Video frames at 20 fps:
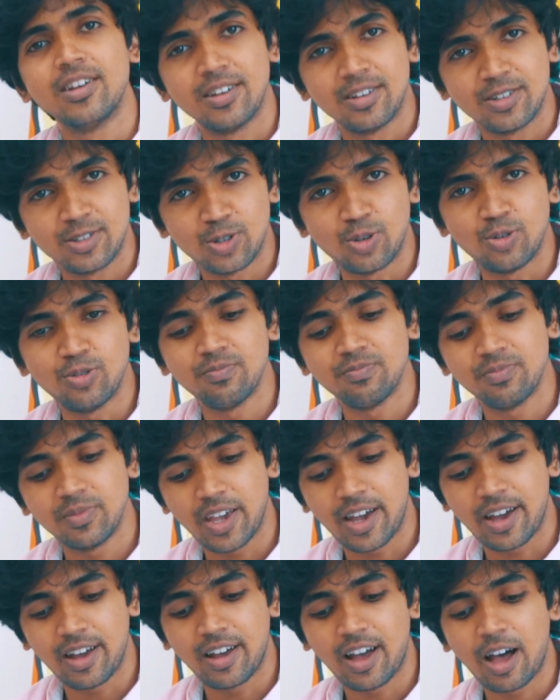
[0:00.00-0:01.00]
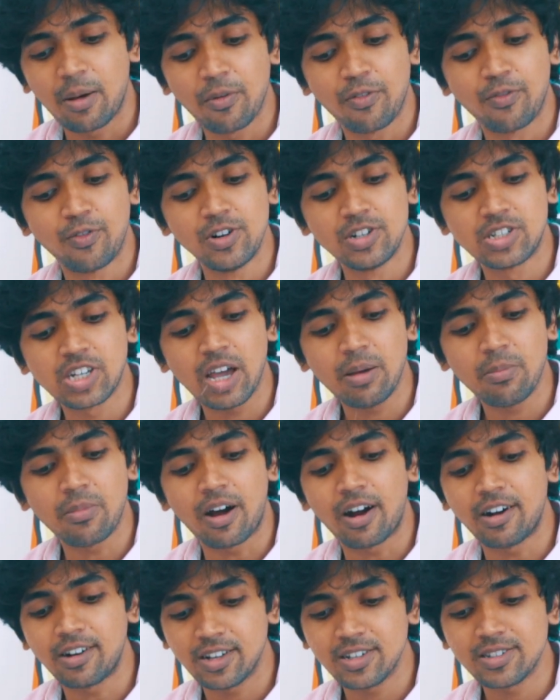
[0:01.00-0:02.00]
So yeah, I'm a full-time
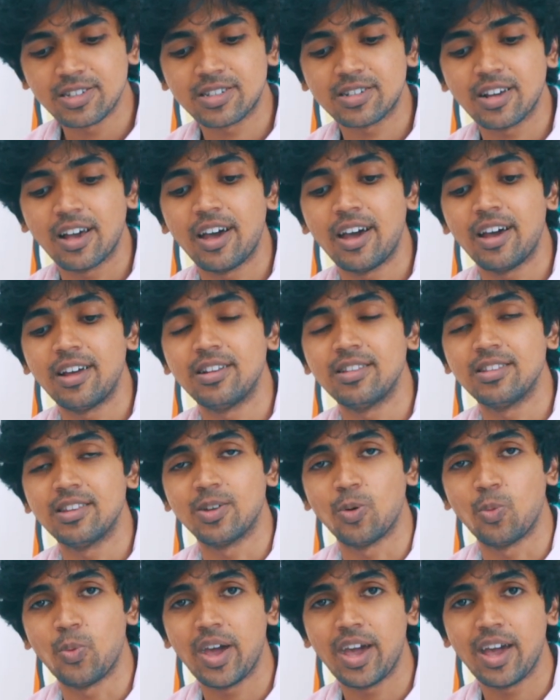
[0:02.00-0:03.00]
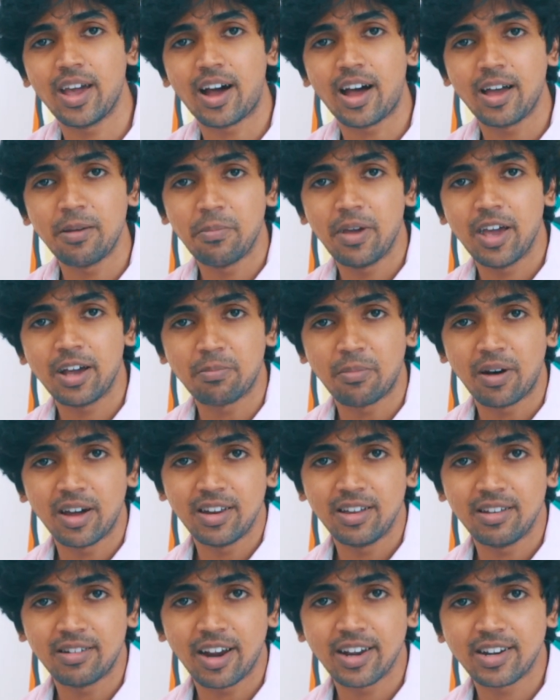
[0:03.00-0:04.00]
artist, and the way I make
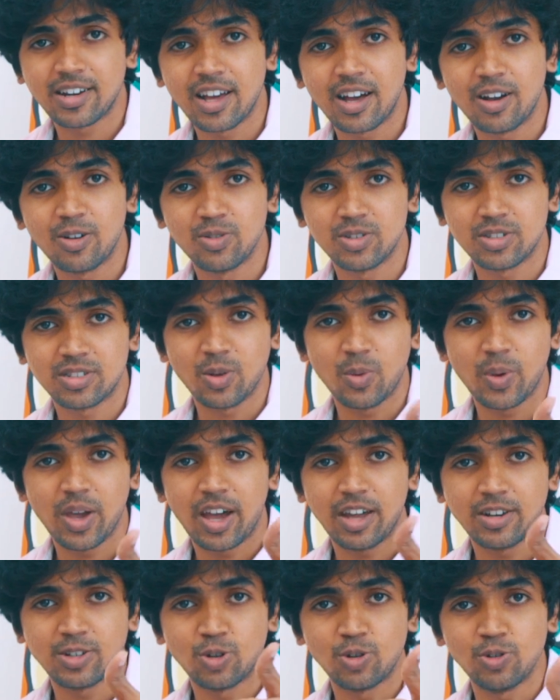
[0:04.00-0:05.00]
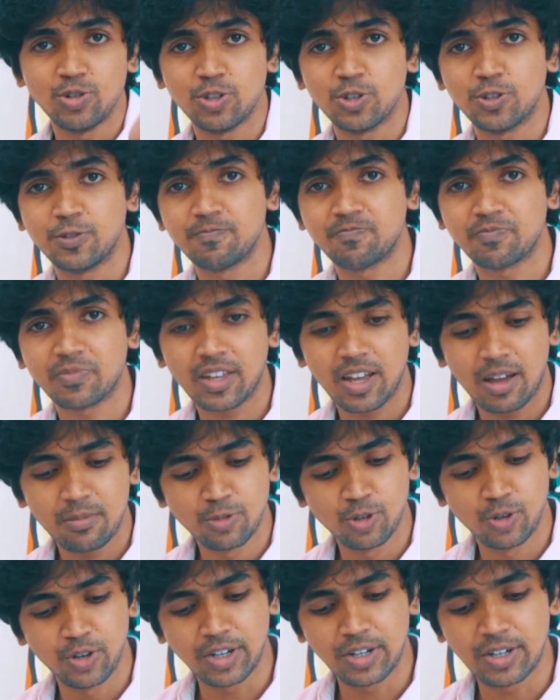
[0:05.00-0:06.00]
money right now is the way I told you.
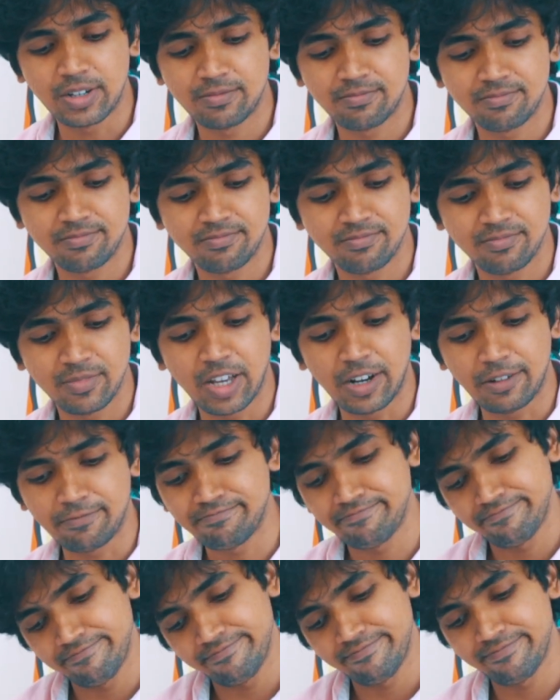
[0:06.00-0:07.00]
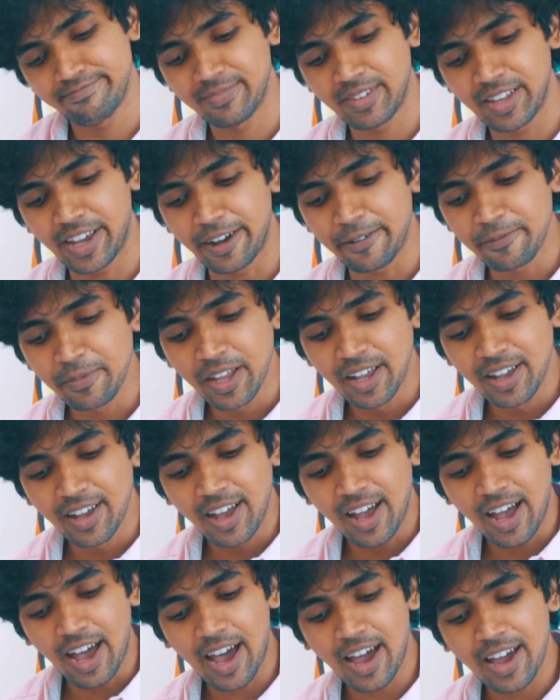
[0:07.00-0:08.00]
I'm doing good, Yeah.
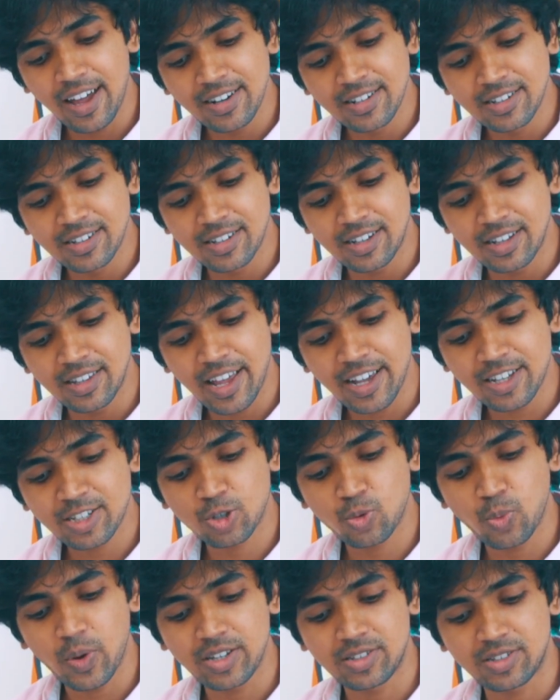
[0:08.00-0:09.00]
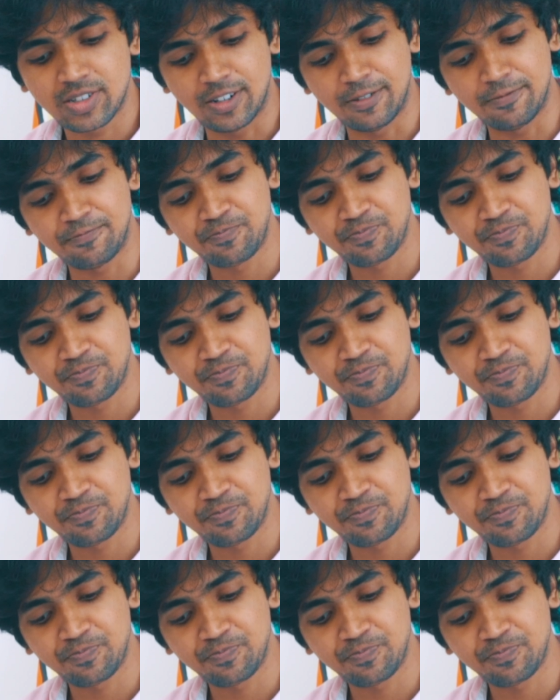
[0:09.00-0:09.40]
And next question.